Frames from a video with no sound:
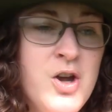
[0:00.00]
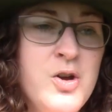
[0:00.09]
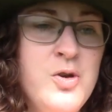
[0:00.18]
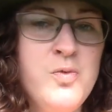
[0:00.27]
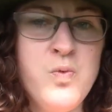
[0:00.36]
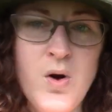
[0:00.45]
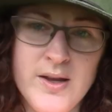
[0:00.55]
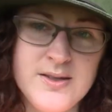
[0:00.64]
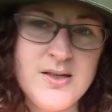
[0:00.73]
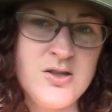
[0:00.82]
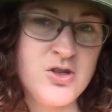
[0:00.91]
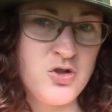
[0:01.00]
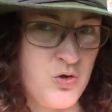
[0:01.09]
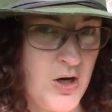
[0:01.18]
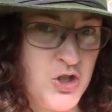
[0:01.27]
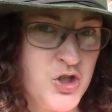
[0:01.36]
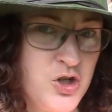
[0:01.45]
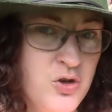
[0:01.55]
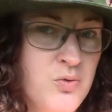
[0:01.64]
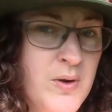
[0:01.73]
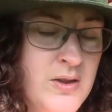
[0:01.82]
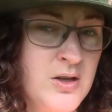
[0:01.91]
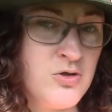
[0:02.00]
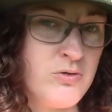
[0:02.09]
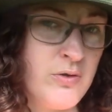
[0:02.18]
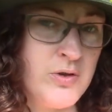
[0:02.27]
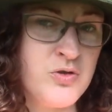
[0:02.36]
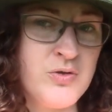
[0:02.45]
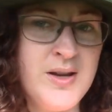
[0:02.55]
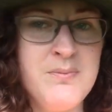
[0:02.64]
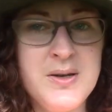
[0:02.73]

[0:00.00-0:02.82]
who wants a structure within Druidry